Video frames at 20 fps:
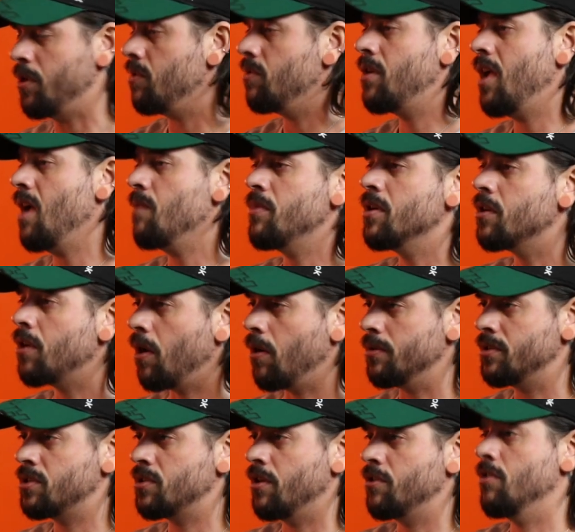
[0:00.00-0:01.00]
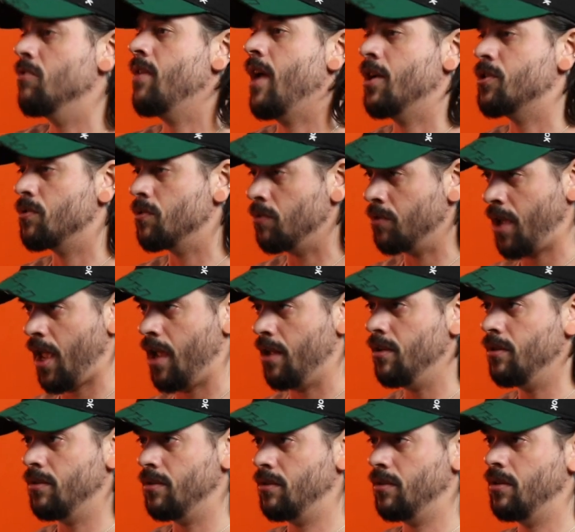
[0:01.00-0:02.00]
But you can't be coached on your natural gait.
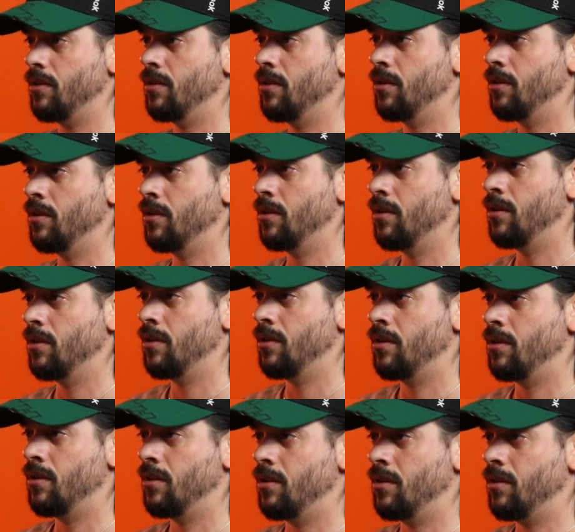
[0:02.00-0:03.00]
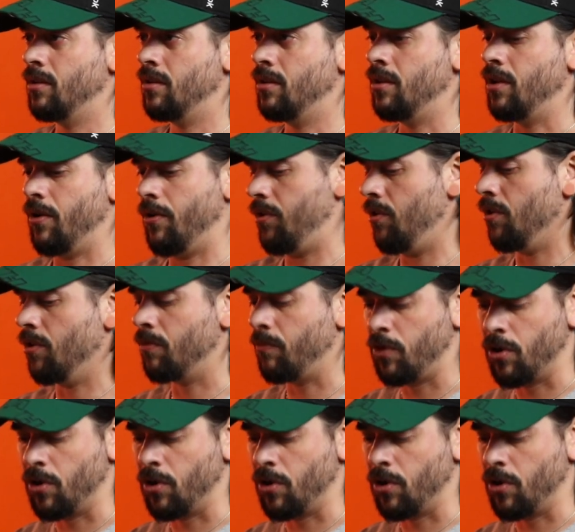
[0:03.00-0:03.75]
Okay. You know, you're